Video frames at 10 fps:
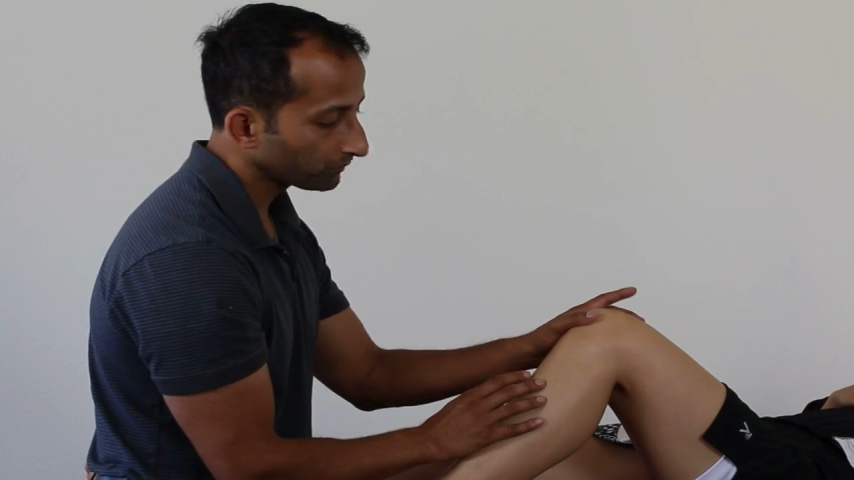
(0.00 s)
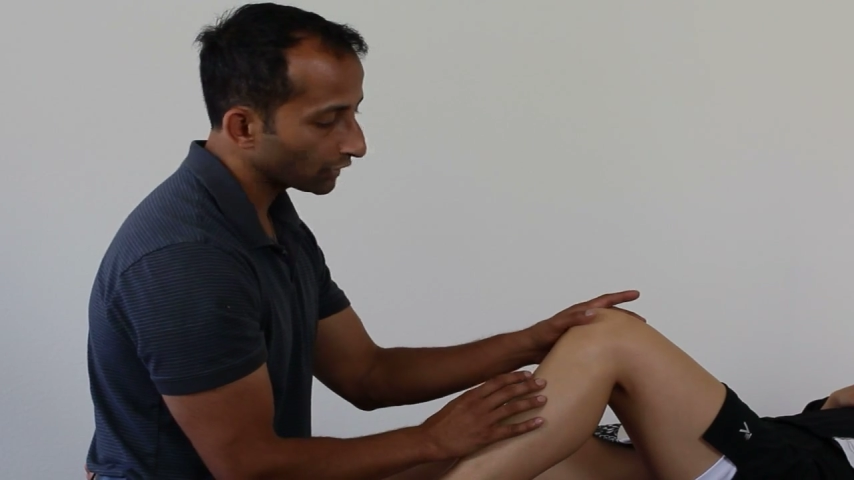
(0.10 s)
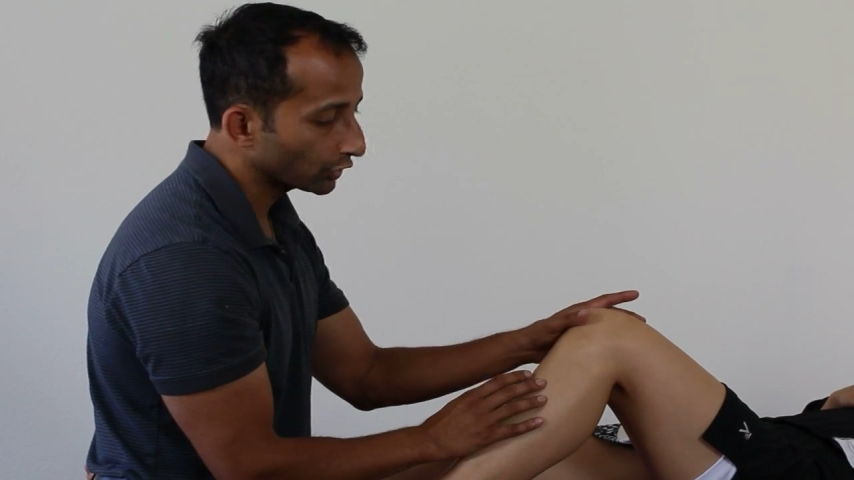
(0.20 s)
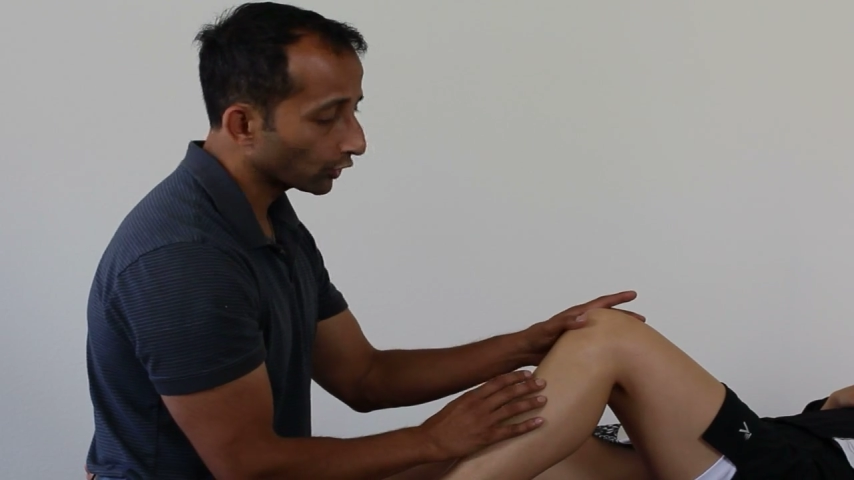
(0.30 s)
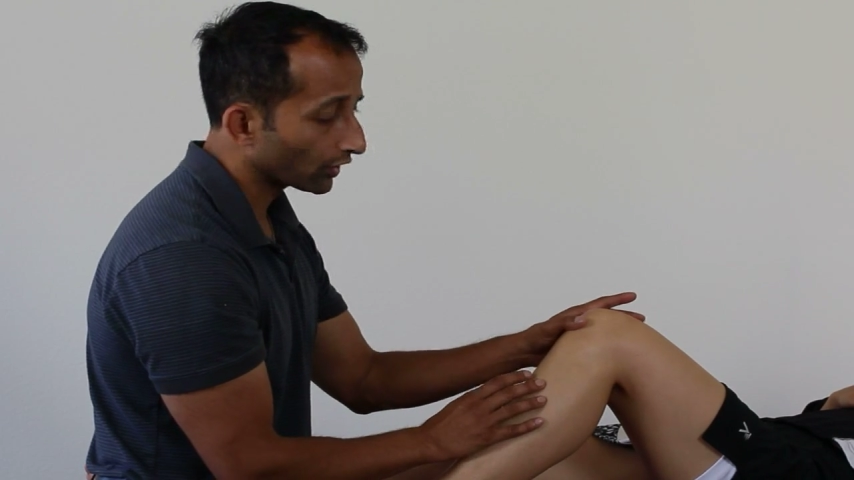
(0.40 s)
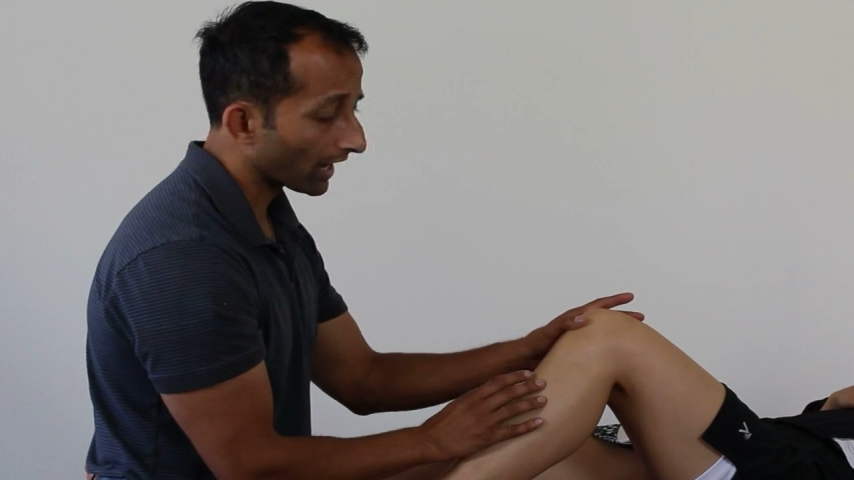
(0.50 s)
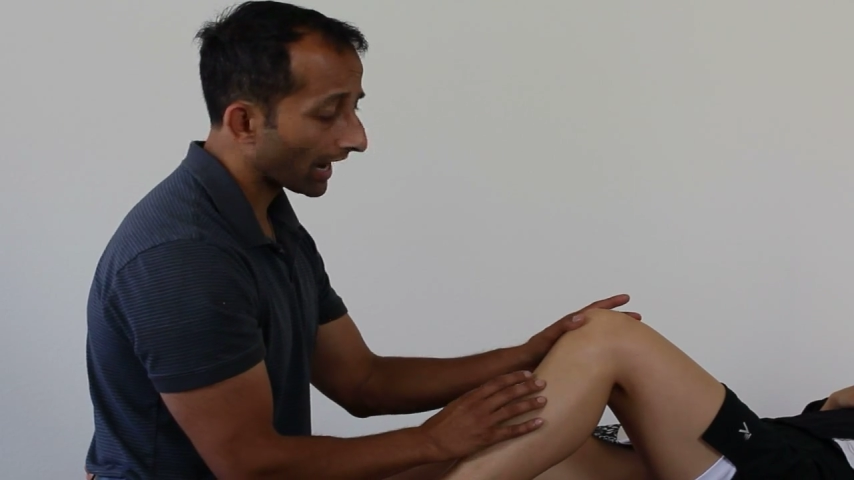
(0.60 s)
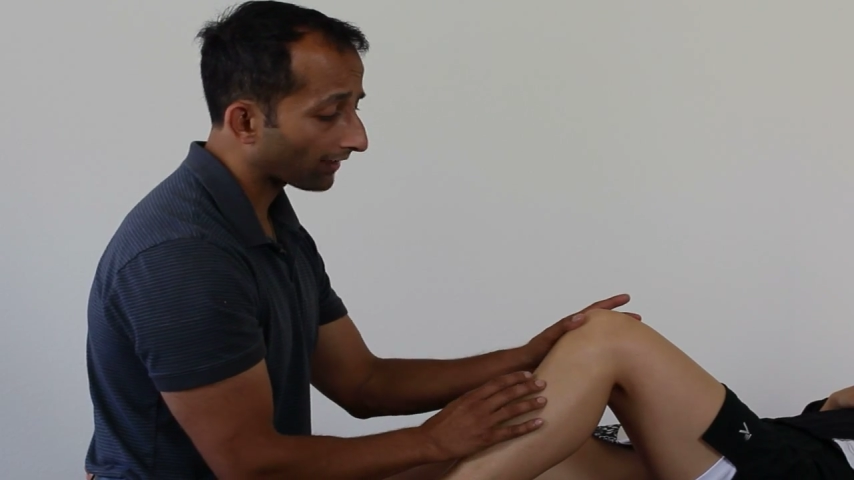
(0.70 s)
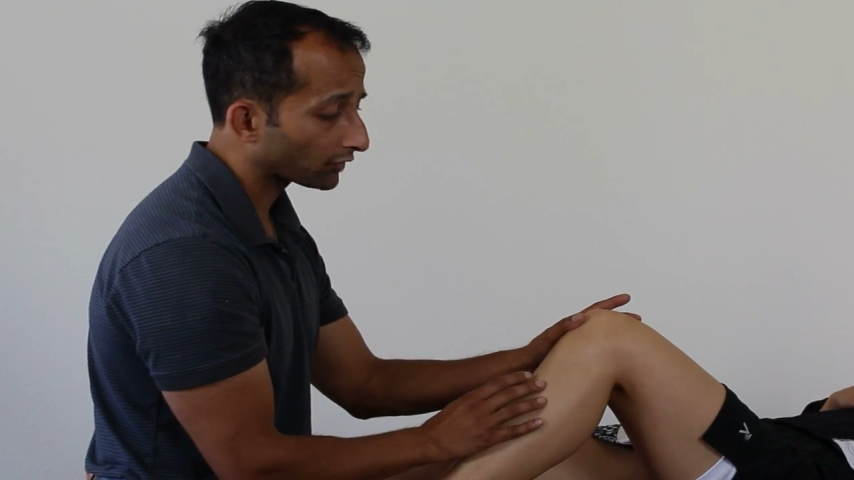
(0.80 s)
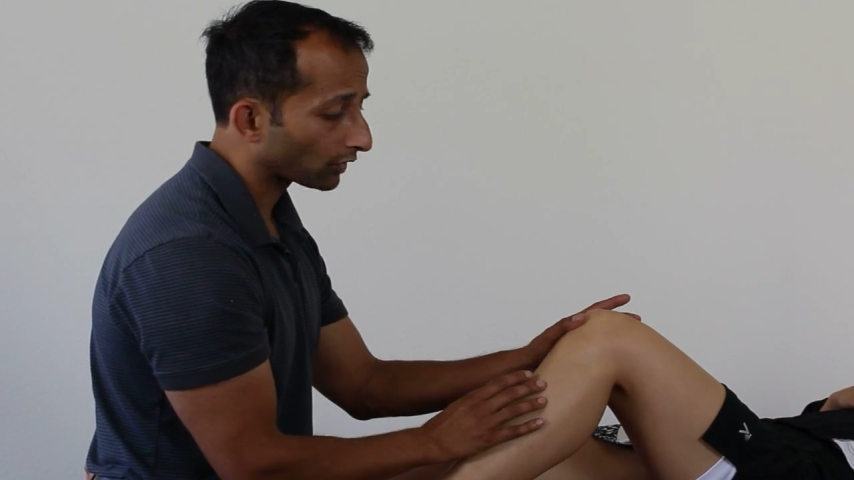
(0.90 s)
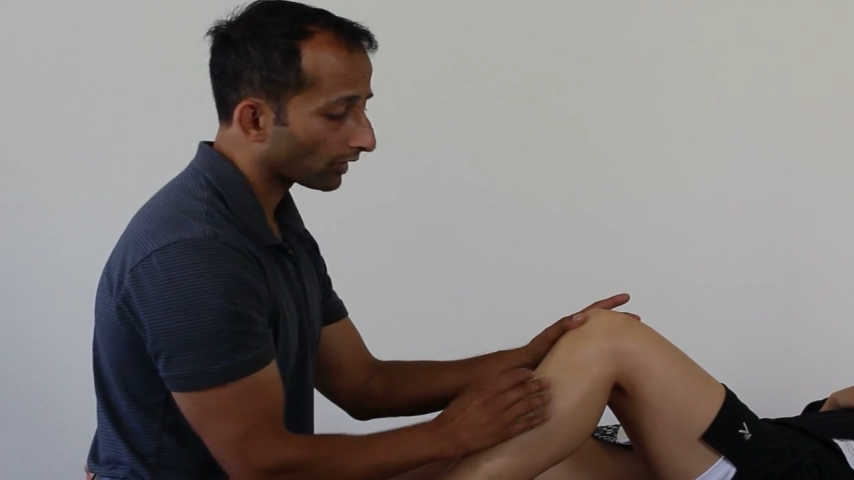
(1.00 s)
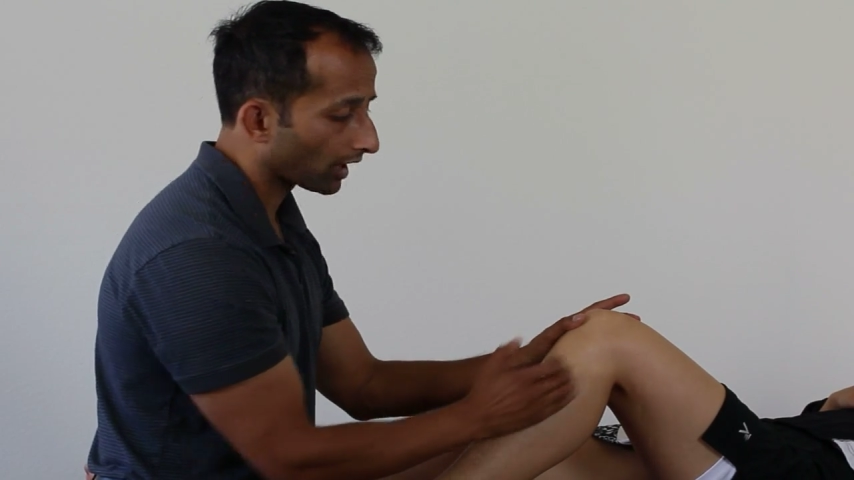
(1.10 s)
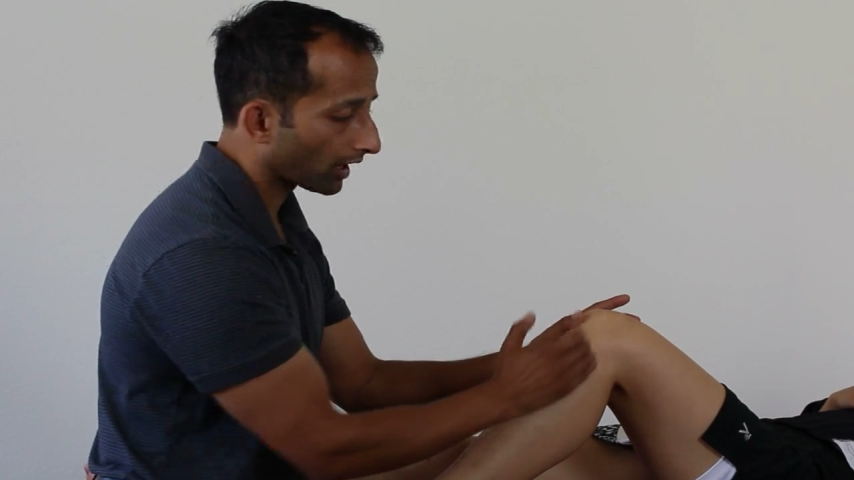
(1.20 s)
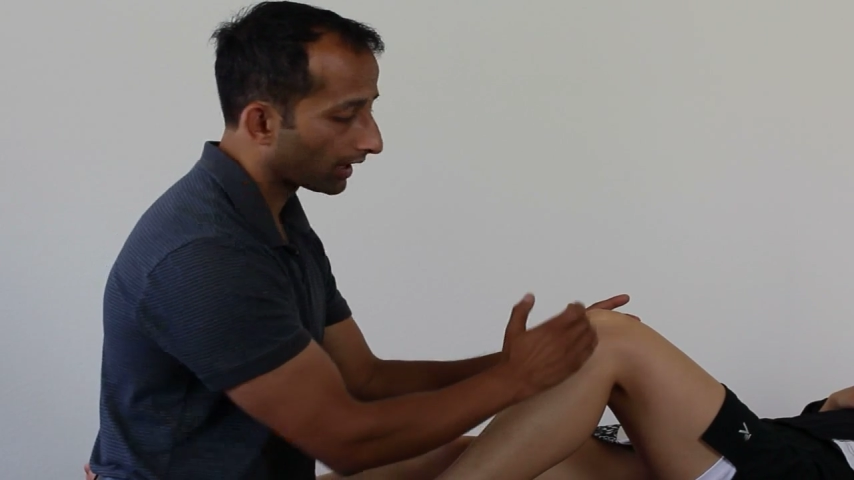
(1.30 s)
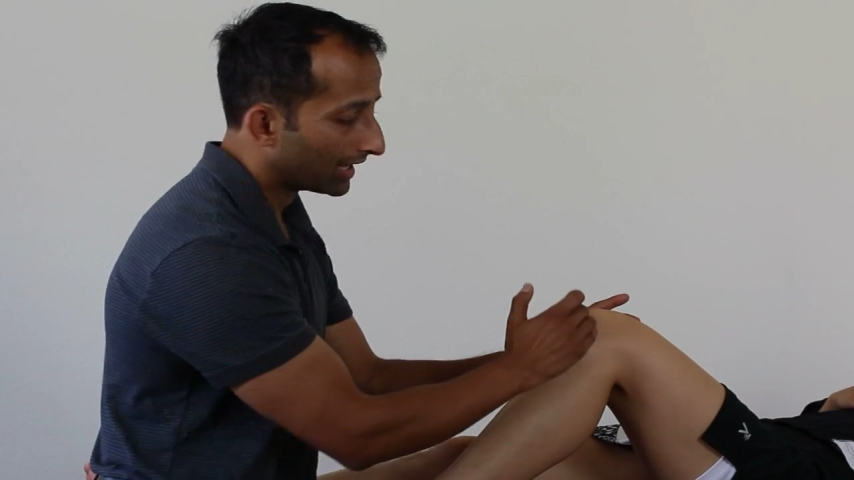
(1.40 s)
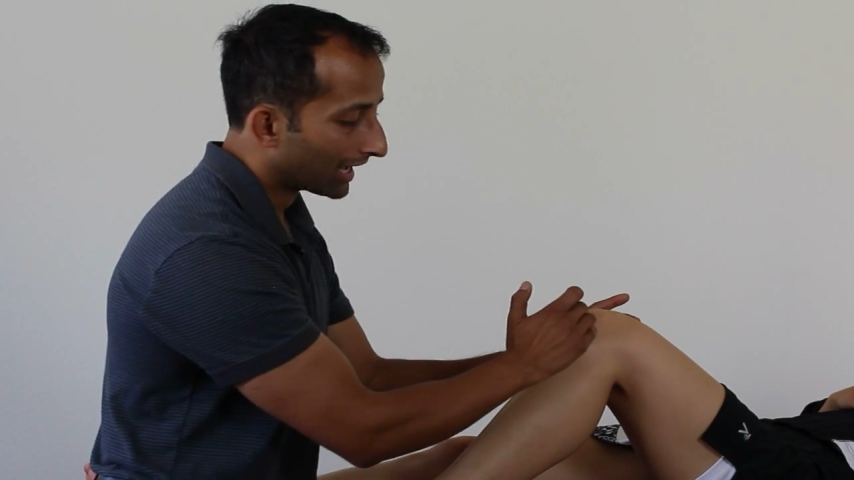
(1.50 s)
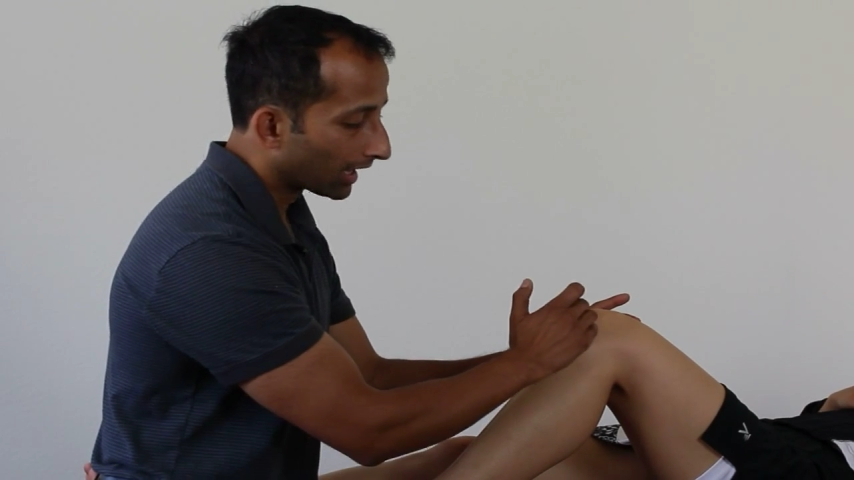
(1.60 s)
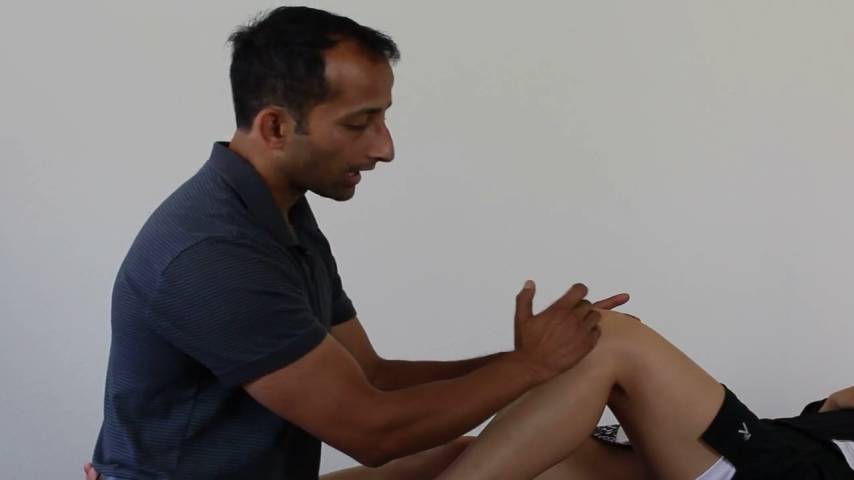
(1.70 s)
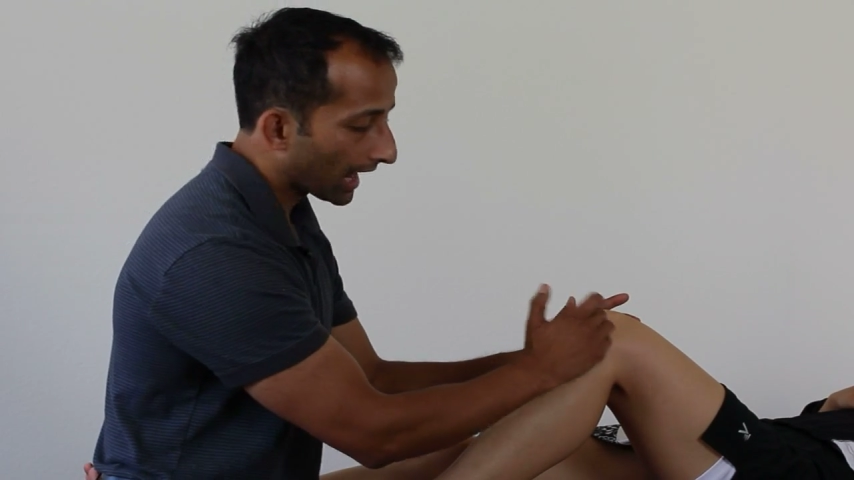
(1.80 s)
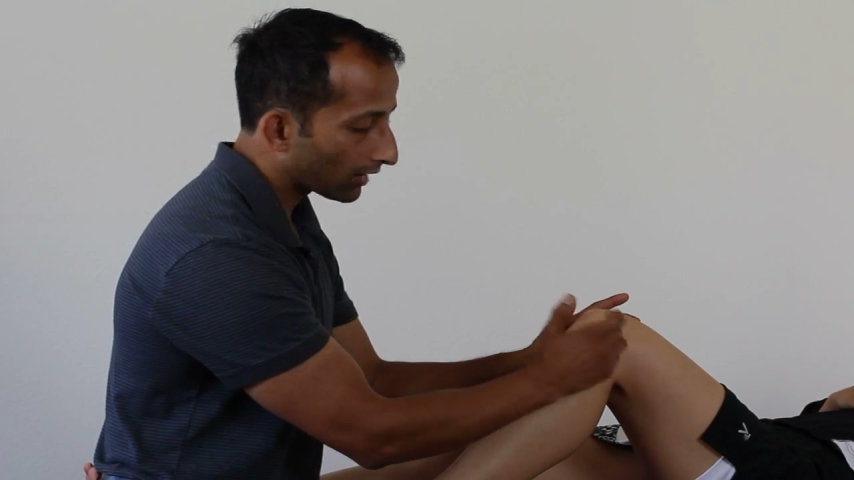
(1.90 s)
You're going to have your
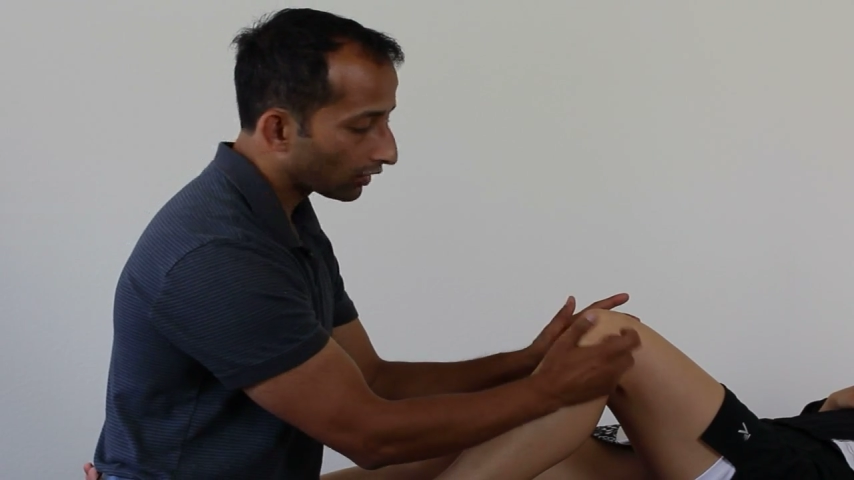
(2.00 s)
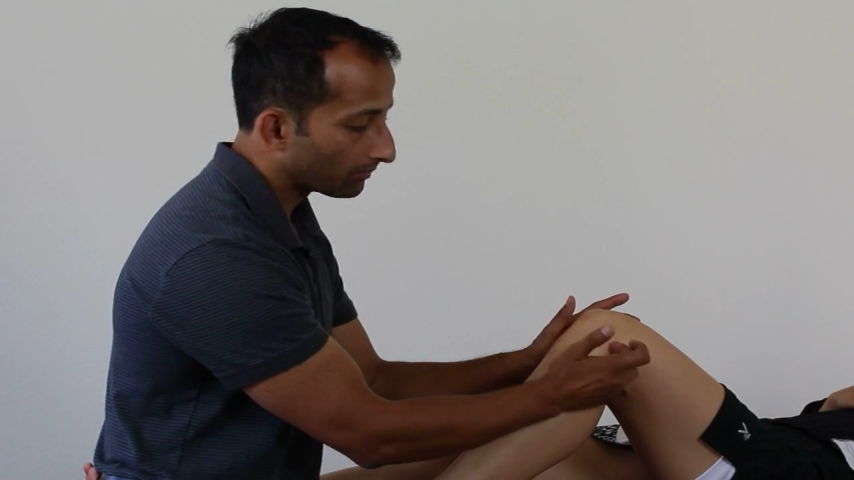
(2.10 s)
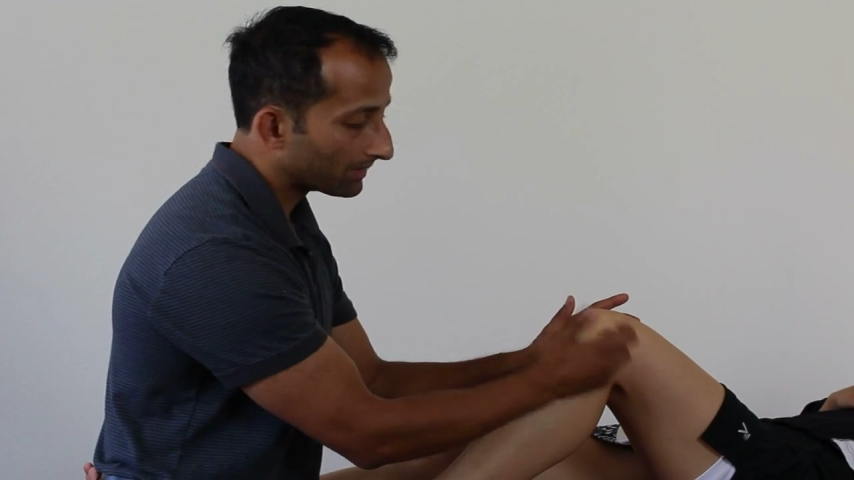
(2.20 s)
lateral